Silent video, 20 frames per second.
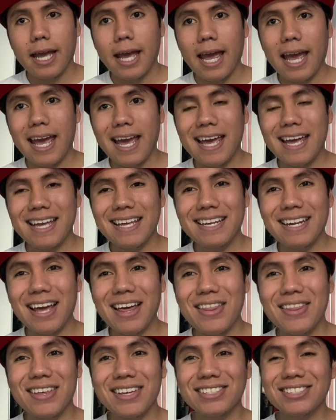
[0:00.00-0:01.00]
And
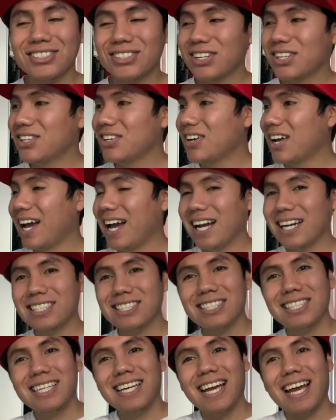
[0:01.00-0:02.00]
this trainer
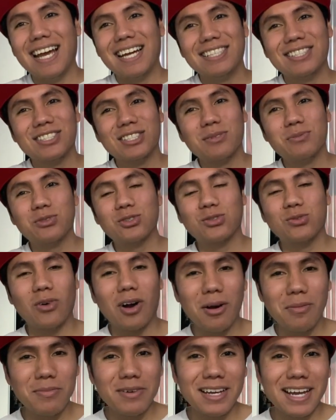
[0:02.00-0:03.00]
actually ends up
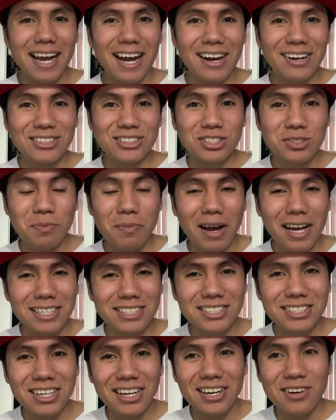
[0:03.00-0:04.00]
swapping out to
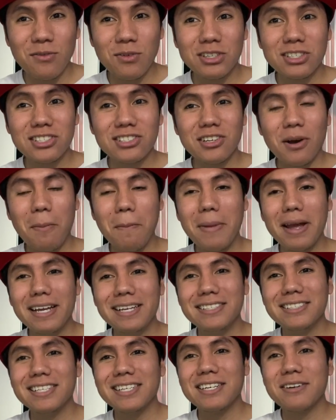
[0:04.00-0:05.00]
Bastiodon, which is
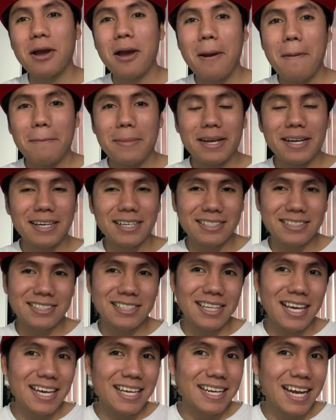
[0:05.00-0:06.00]
amazing, because
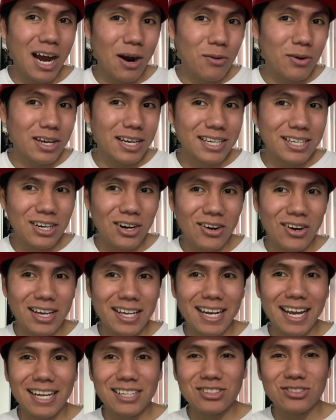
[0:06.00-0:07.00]
then now we're going to go
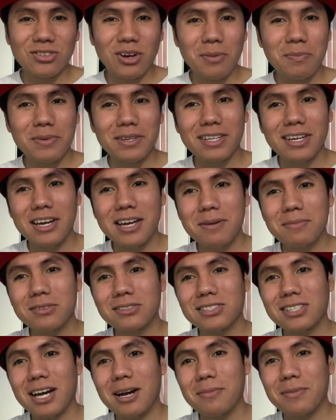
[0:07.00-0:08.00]
ahead and swap into
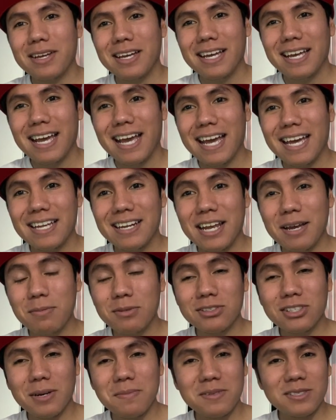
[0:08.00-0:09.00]
Hitmontop. And
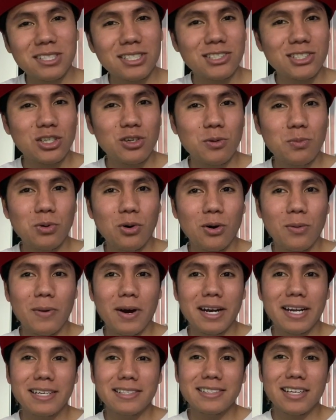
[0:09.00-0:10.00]
Hitmontop is such a cool
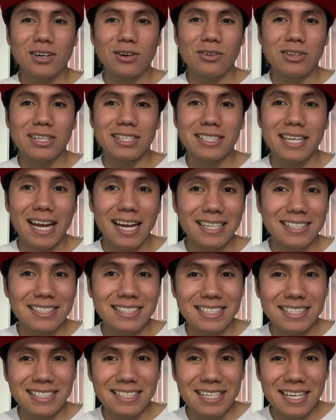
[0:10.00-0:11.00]
Pokemon. He's not only
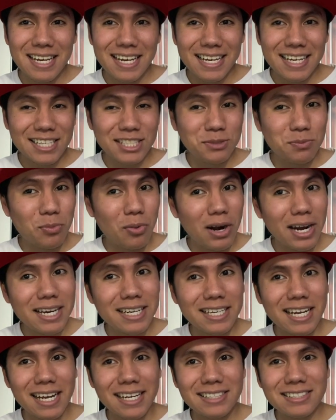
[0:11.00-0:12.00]
dancing, he's break
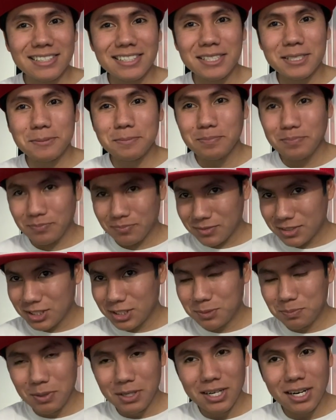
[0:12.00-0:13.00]
dancing,
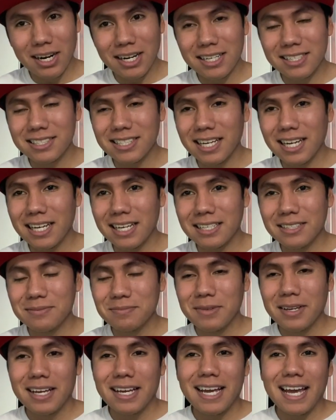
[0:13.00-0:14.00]
spinning on his head,
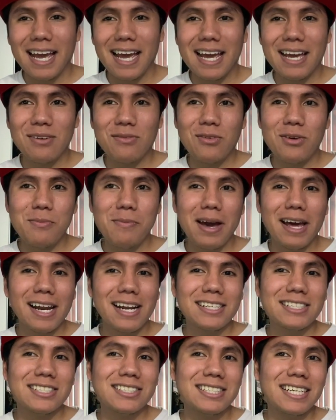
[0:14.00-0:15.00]
and we
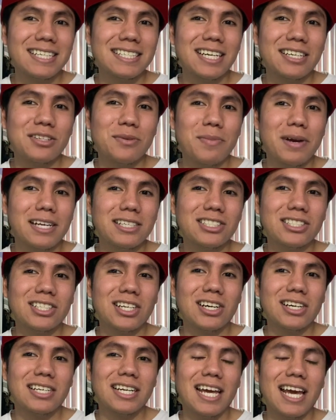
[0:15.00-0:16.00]
managed to take down the
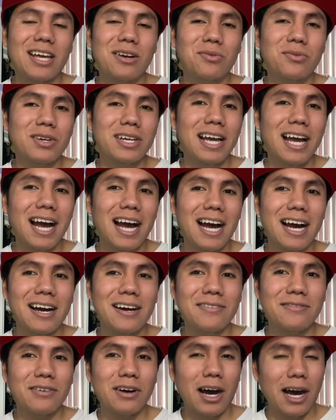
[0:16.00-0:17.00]
Bastiodon, and we
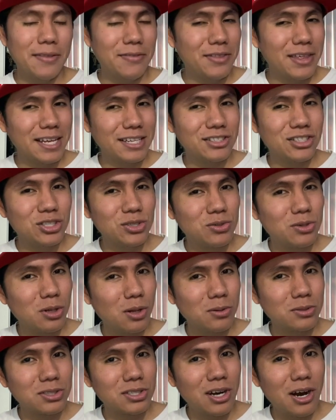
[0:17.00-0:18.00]
have, I think, 2
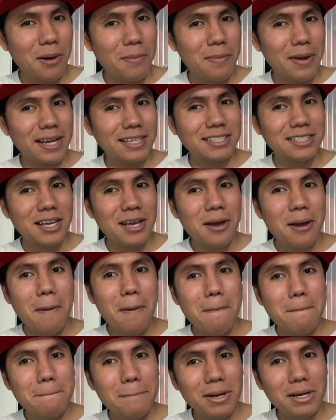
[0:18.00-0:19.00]
close combats
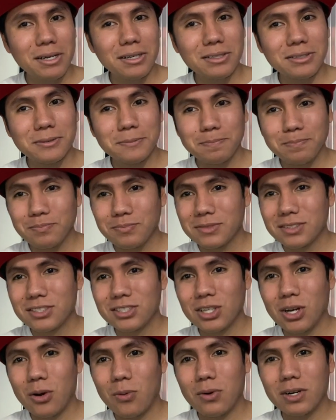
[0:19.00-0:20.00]
build.
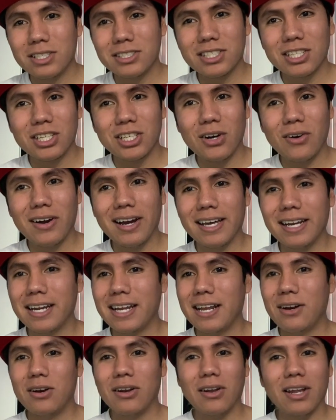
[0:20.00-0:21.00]
So we're just gonna go ahead
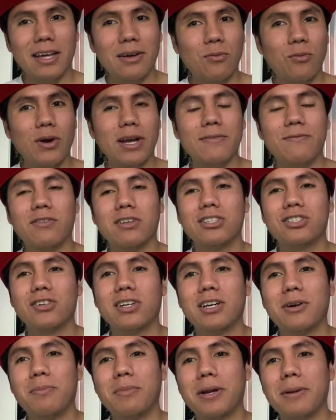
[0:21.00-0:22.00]
and wait for the
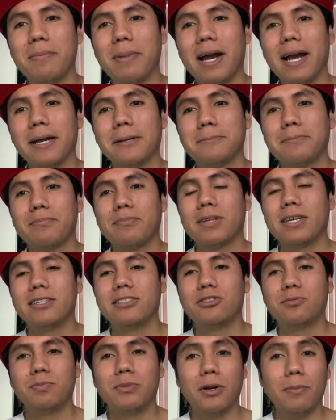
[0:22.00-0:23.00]
trainer to bring back
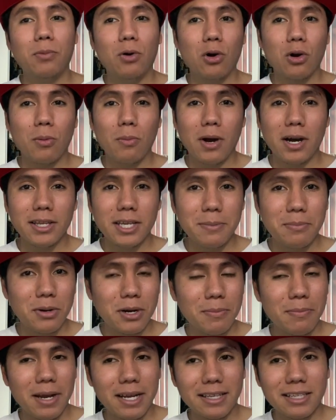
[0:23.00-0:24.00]
their Pokemon. They
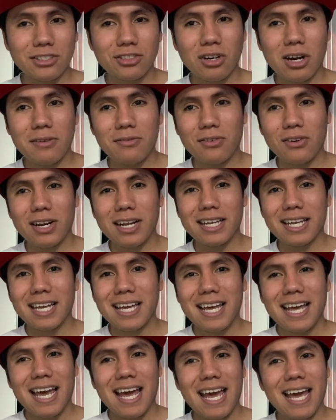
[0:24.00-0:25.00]
bring back the Giraffrag,
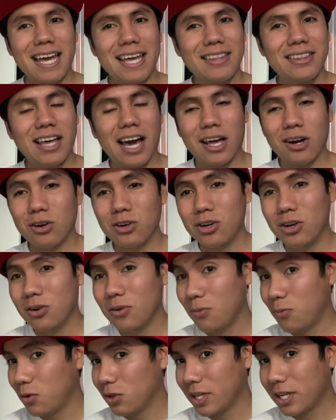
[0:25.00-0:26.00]
and I don't
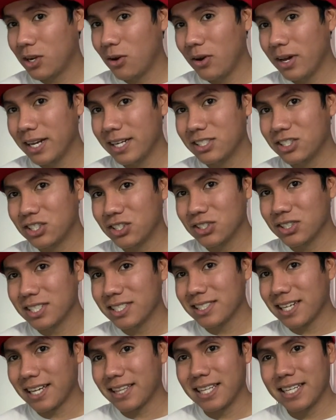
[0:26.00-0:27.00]
know, will they go ahead and shield
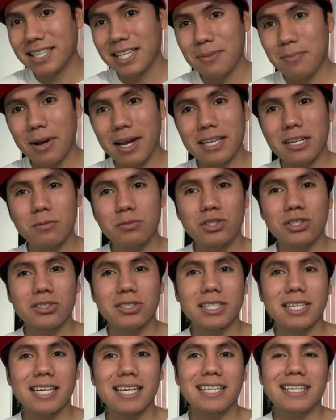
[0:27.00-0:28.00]
this? I think they might end up
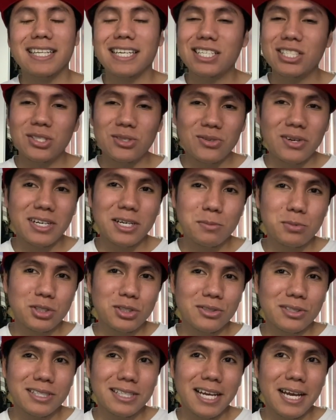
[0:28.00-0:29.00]
shielding it. They do end up
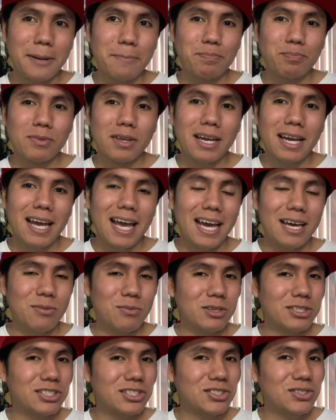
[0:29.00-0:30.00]
shielding that, and
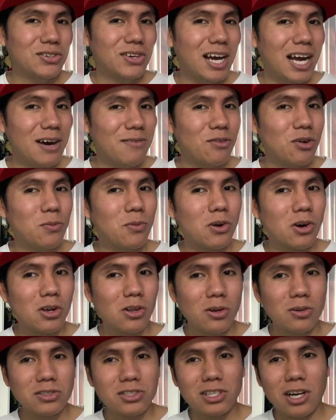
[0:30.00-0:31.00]
we still have one more in
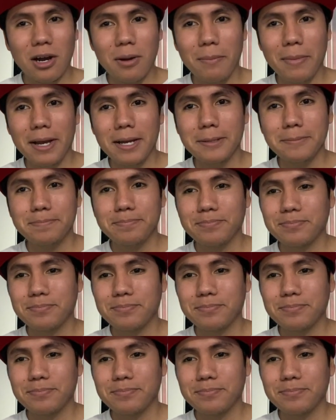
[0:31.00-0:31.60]
close combat.